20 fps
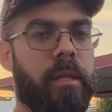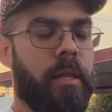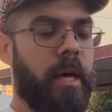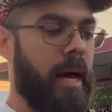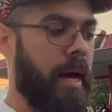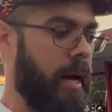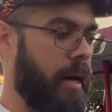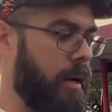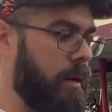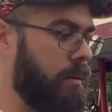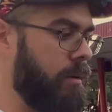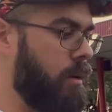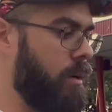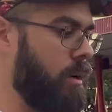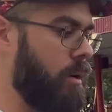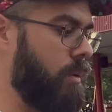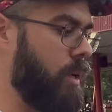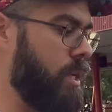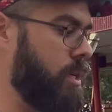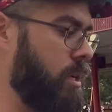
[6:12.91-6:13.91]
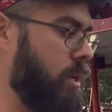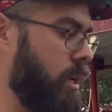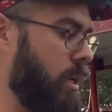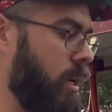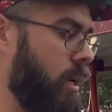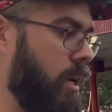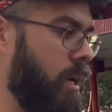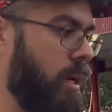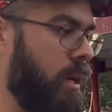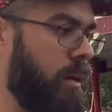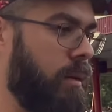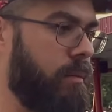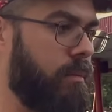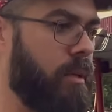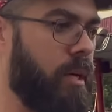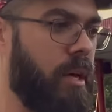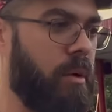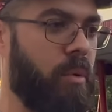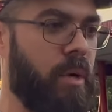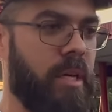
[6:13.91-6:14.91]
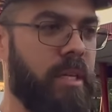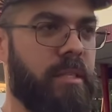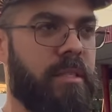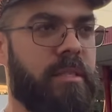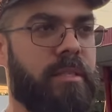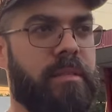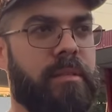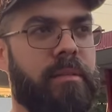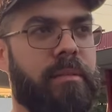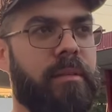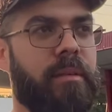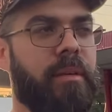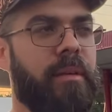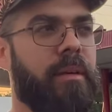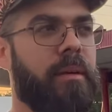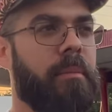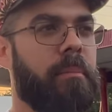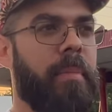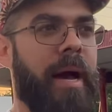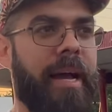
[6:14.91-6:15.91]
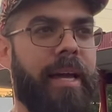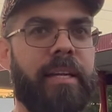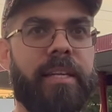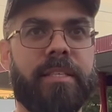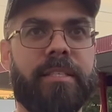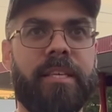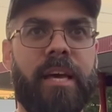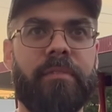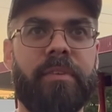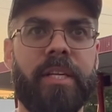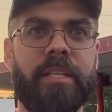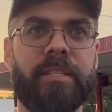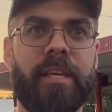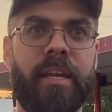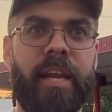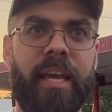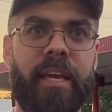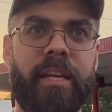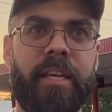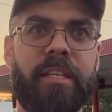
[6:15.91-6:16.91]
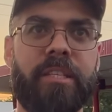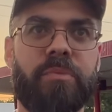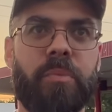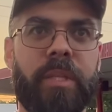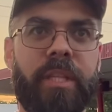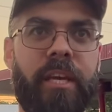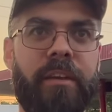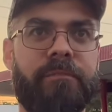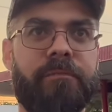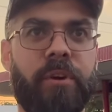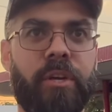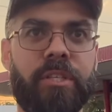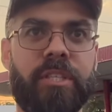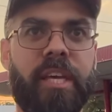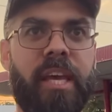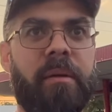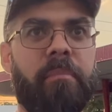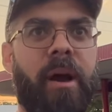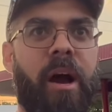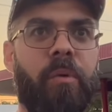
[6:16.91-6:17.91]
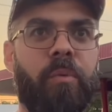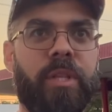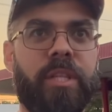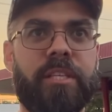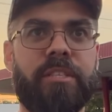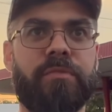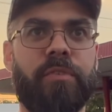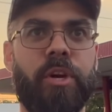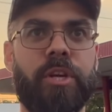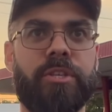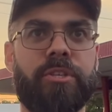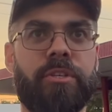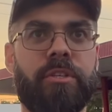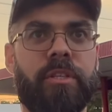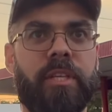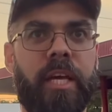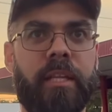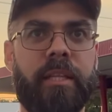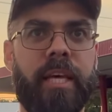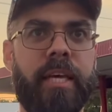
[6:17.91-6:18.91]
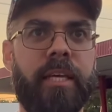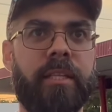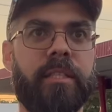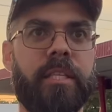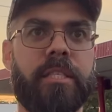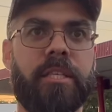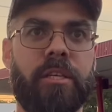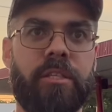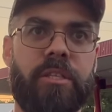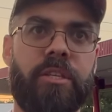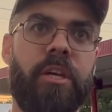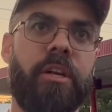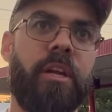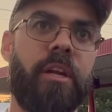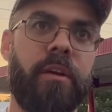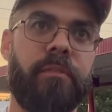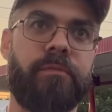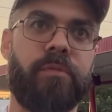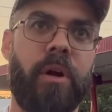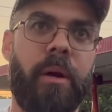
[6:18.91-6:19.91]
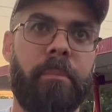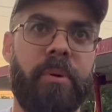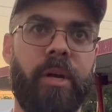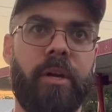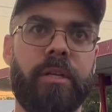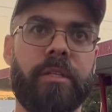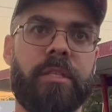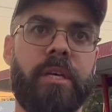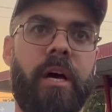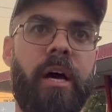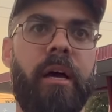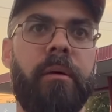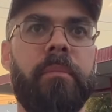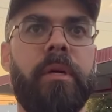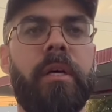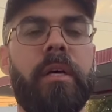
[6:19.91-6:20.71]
That originally it was back in the 70s and 80s when they first came out with this version. Then they discontinued it for a period of time.